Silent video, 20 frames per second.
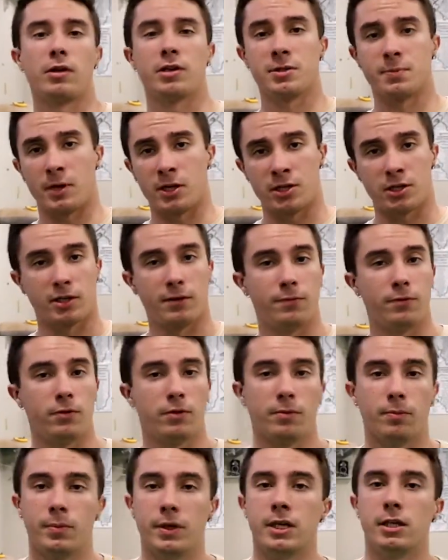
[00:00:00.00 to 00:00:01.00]
especially if you
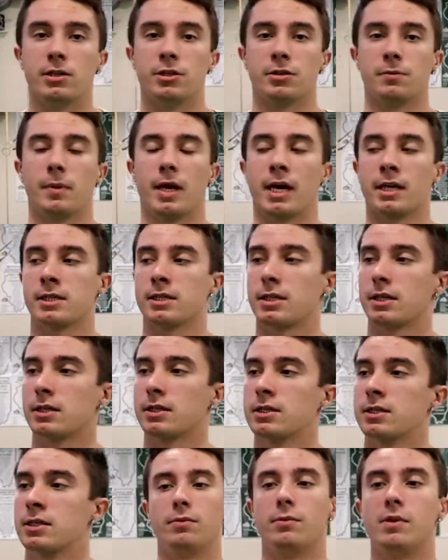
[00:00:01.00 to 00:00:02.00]
compete in
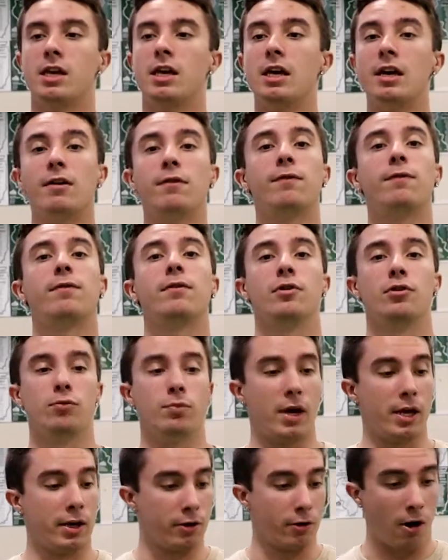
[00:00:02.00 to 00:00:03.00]
gymnastics. If you
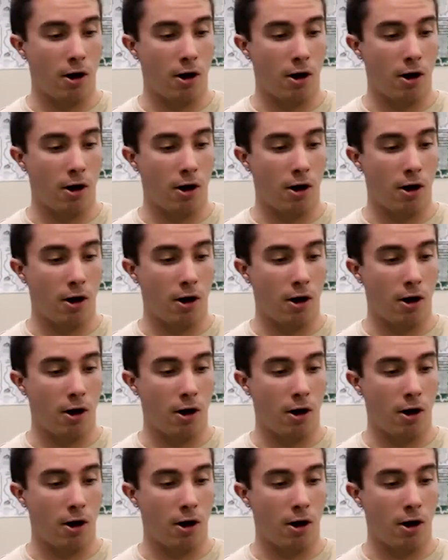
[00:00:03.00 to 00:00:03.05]
bend your